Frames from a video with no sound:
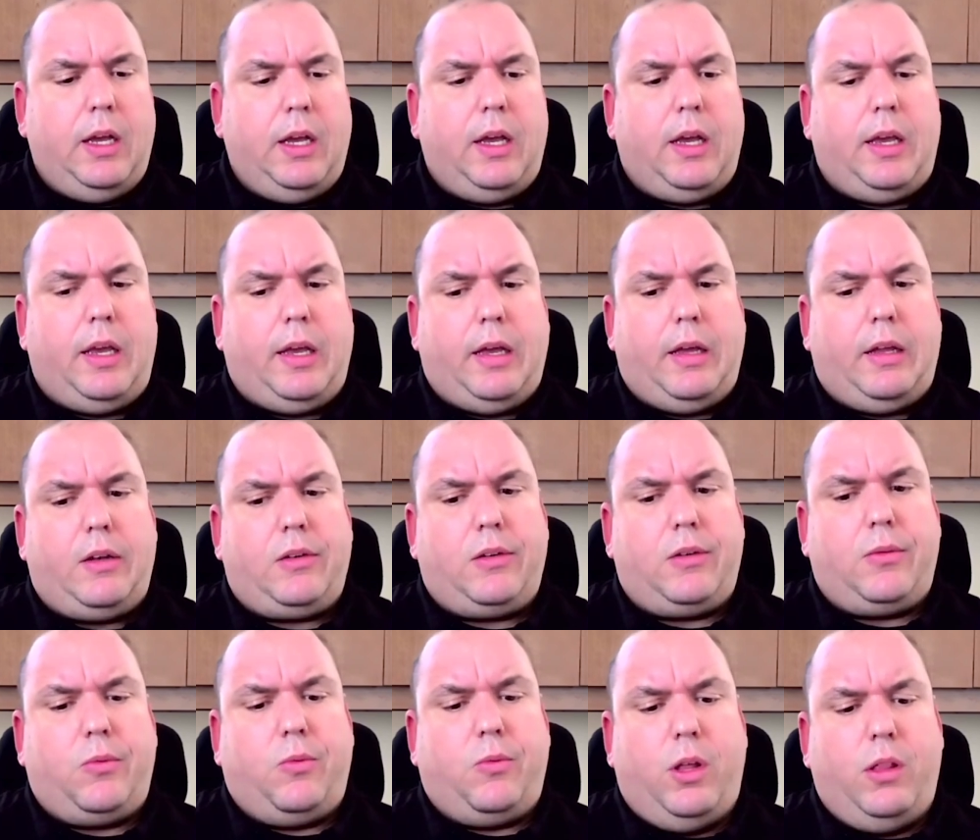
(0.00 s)
And
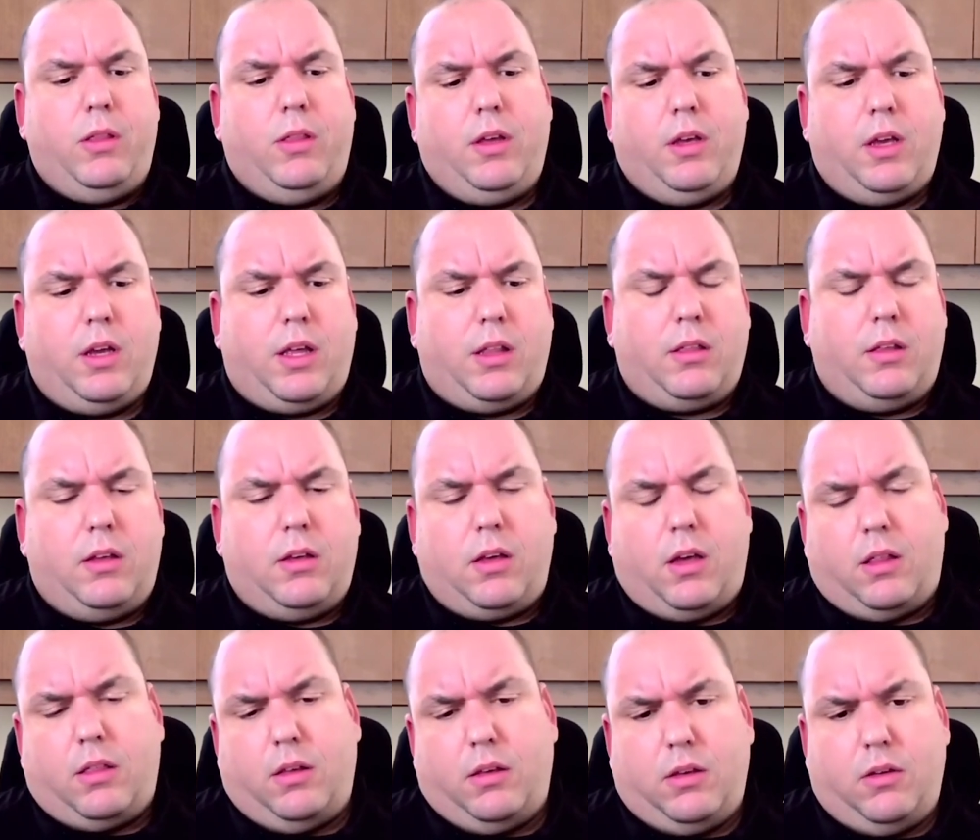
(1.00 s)
one thing I think
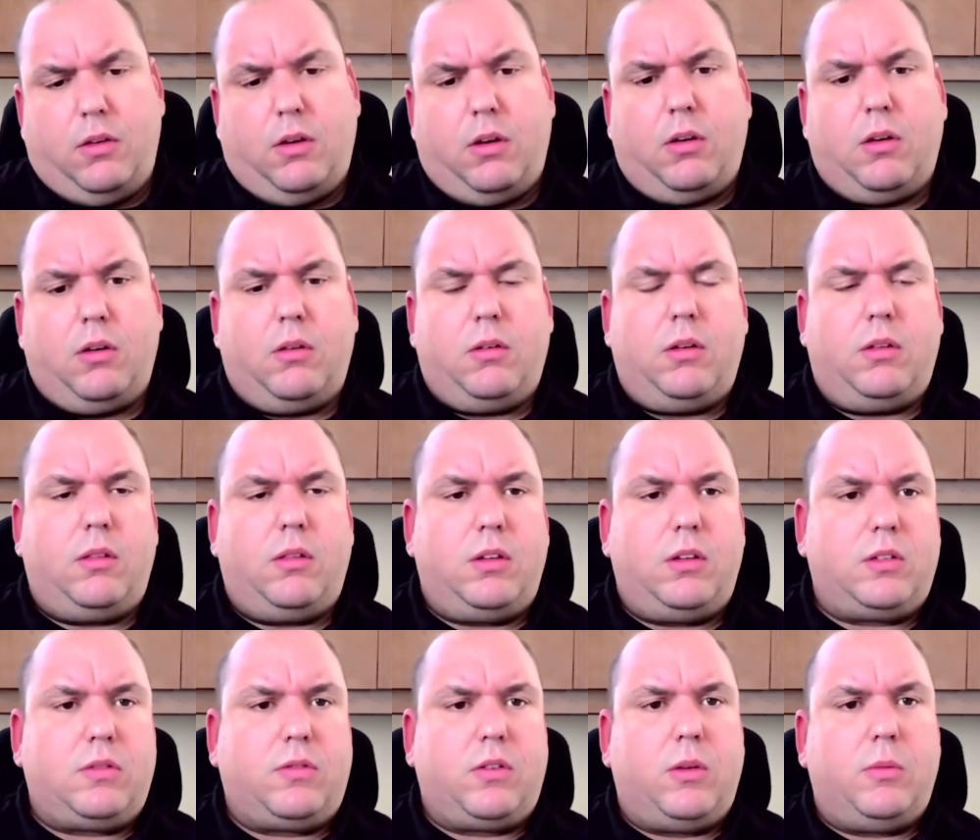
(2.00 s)
I think you heard
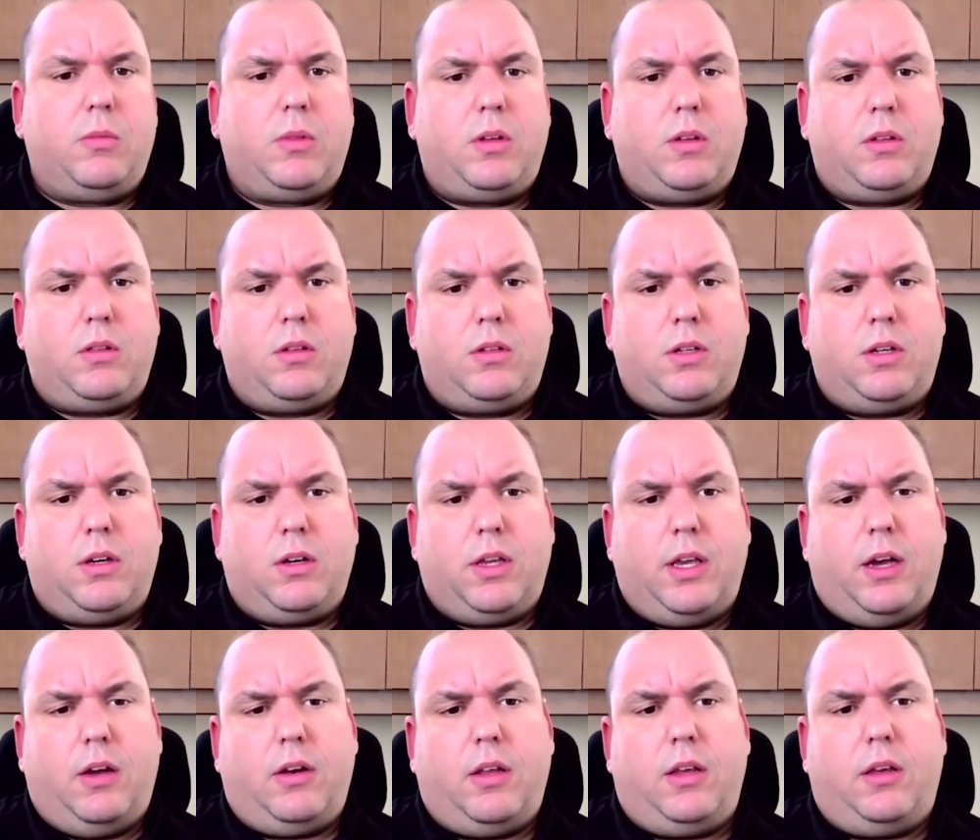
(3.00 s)
this from the the Dare
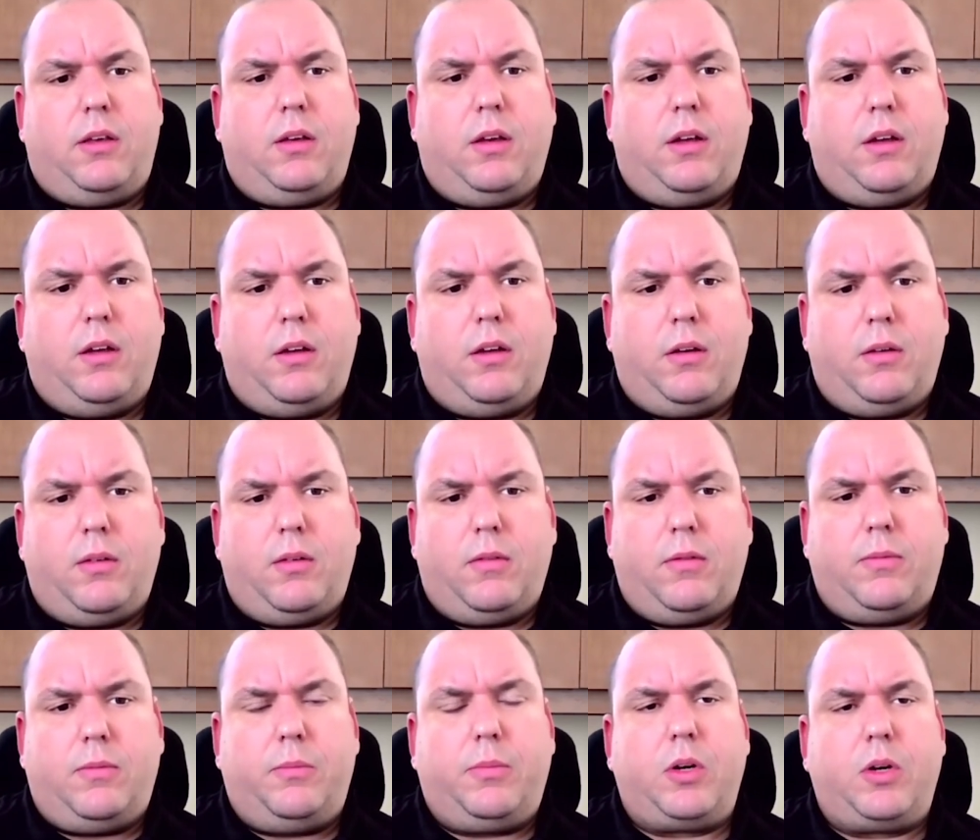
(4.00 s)
County uh,
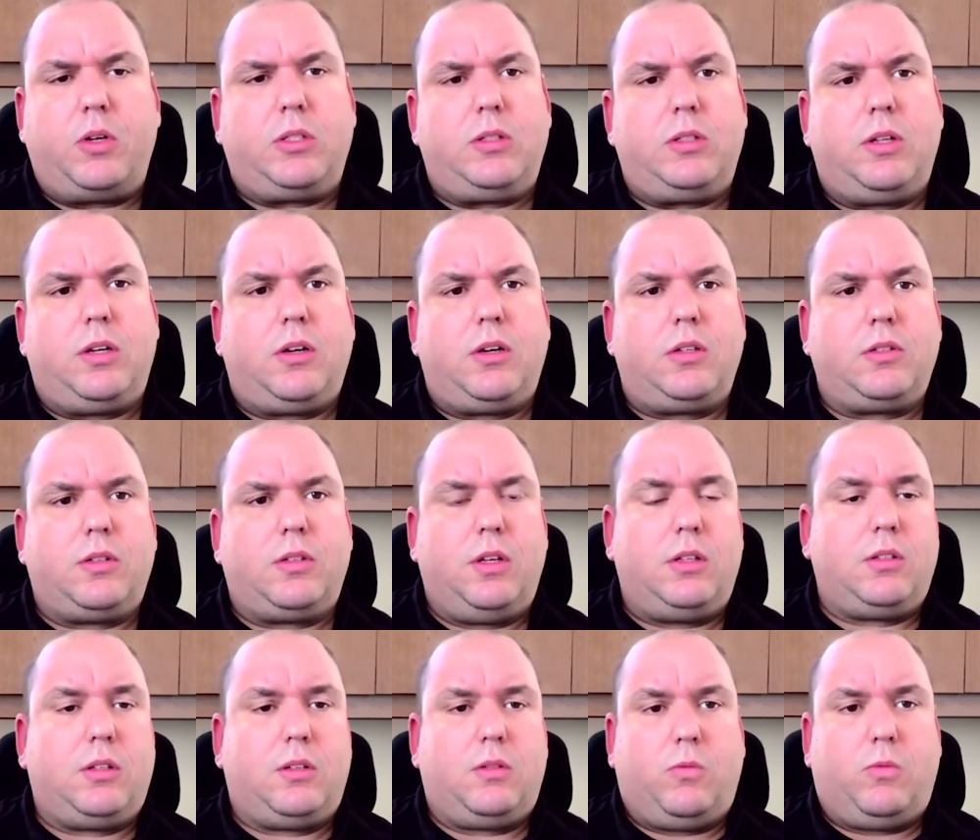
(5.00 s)
person there is
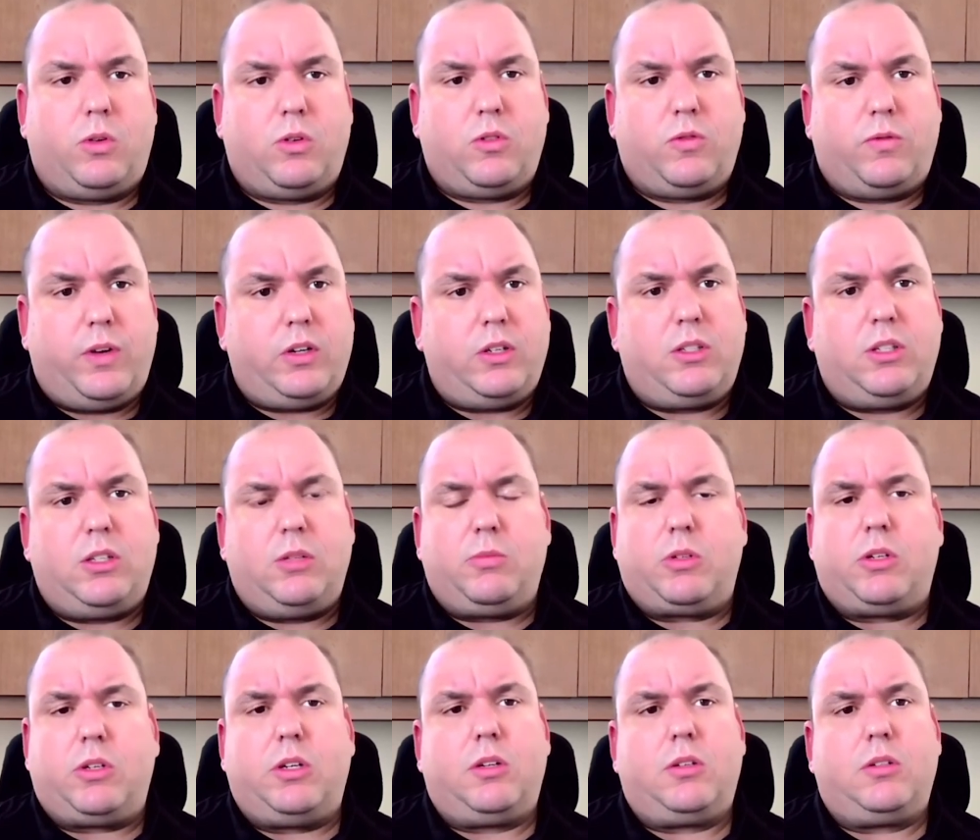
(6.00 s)
is we're very similar
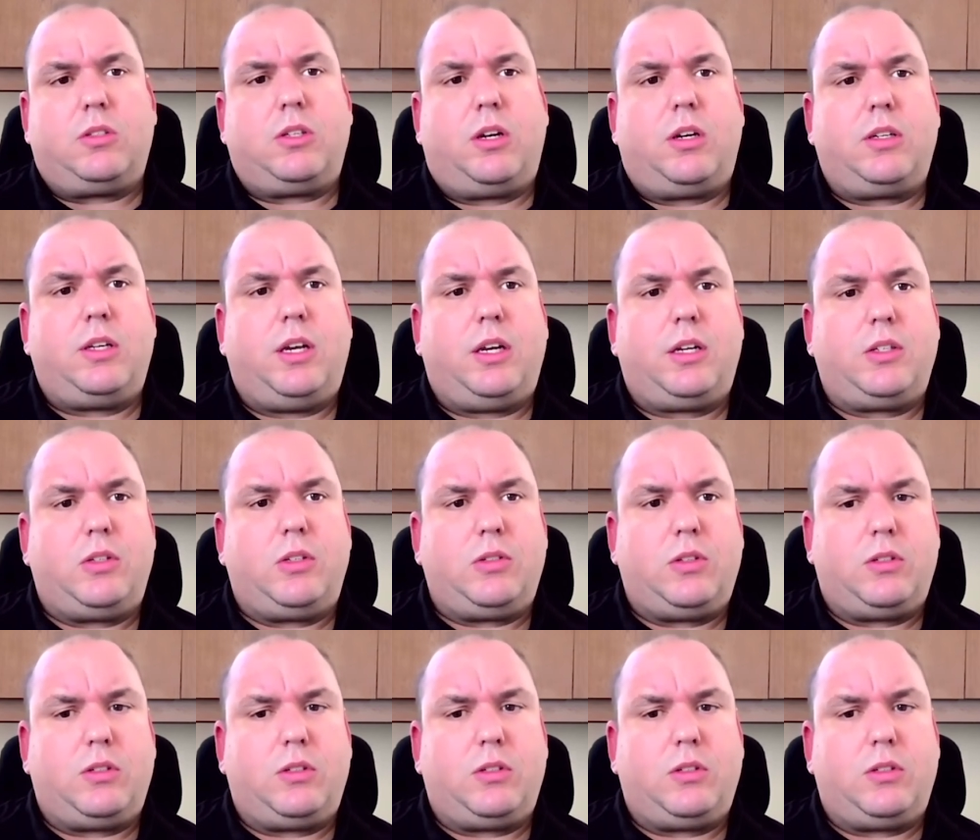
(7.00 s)
here in the state of Texas.